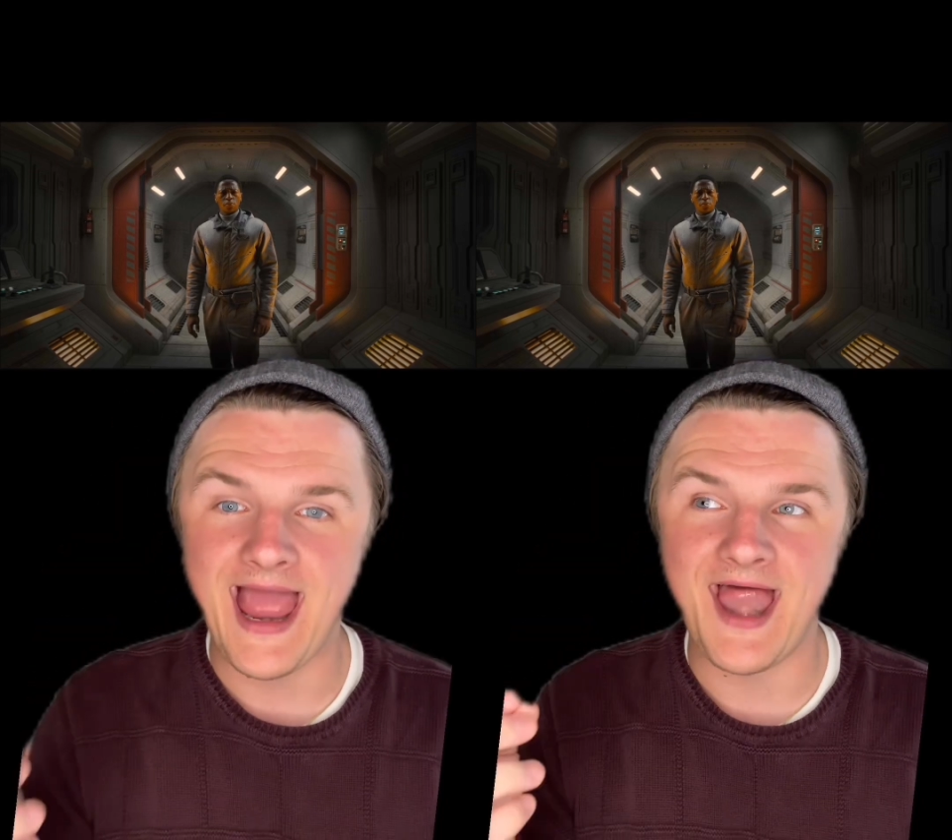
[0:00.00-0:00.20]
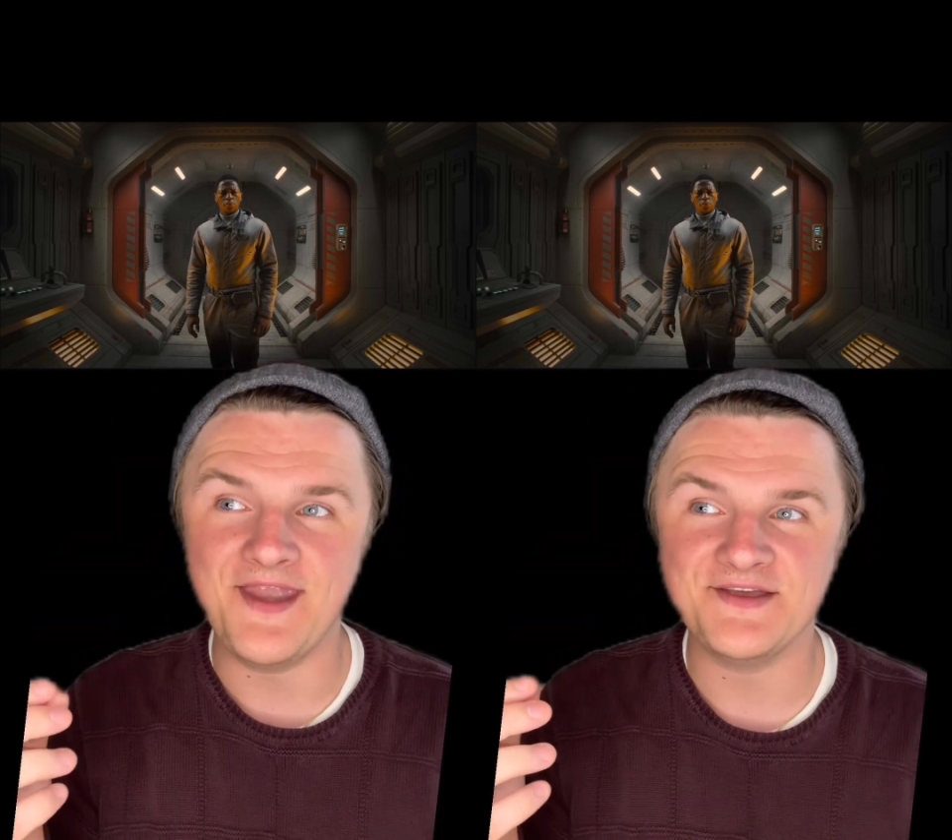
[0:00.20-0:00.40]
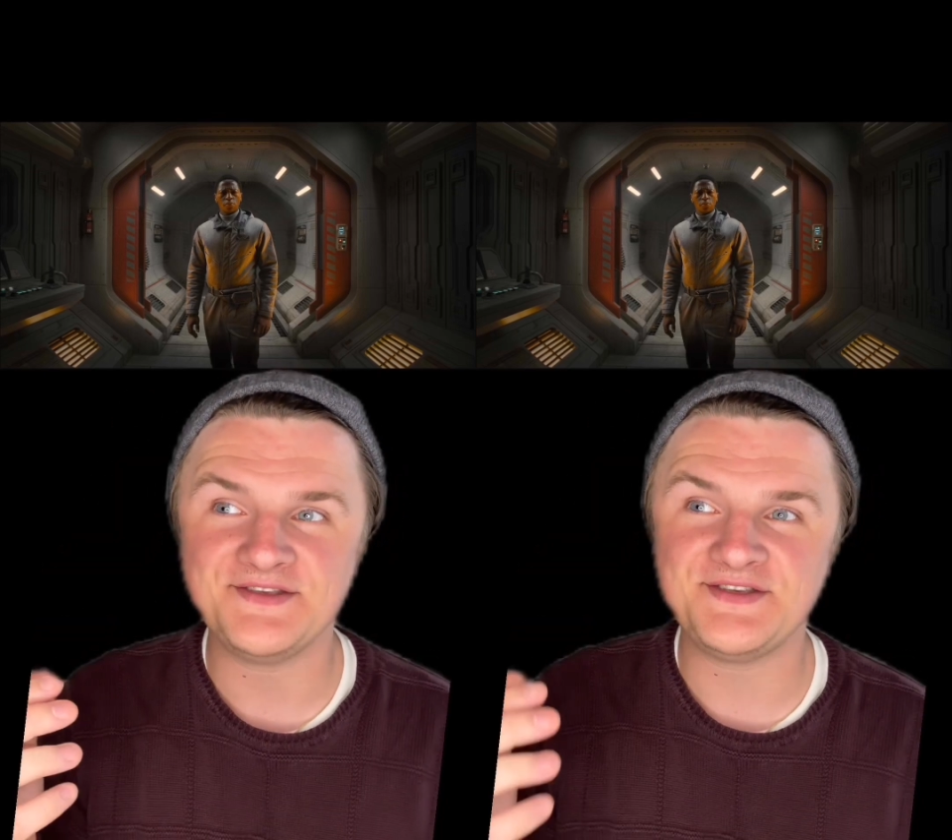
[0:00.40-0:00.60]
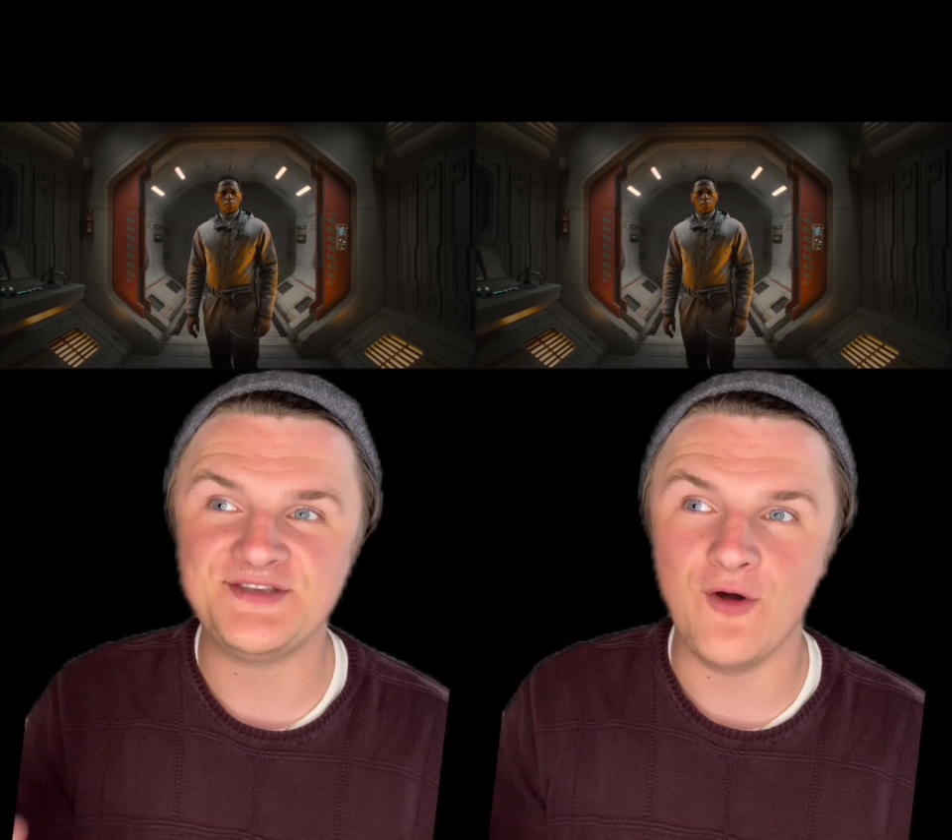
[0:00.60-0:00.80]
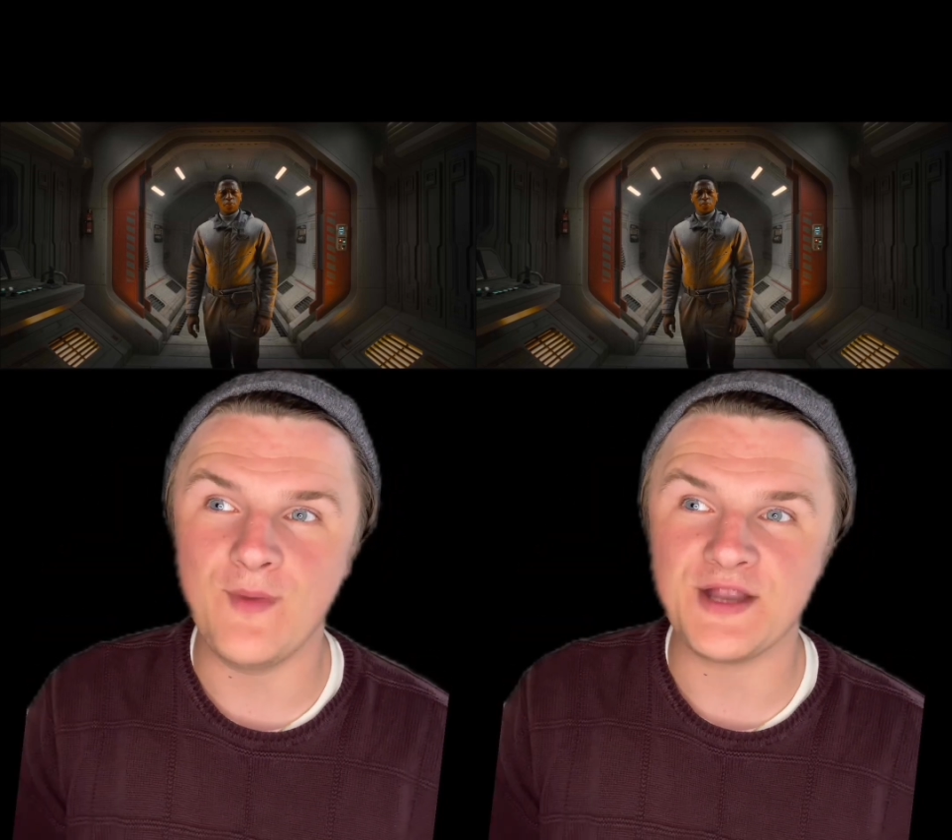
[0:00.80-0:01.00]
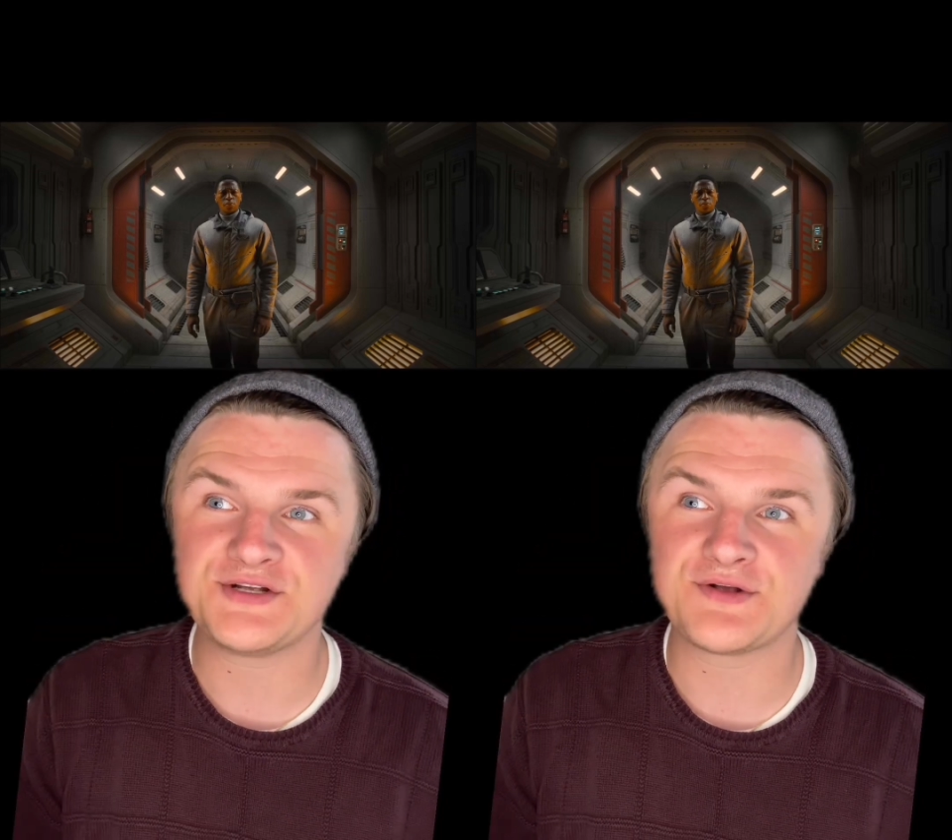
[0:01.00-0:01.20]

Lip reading: and so much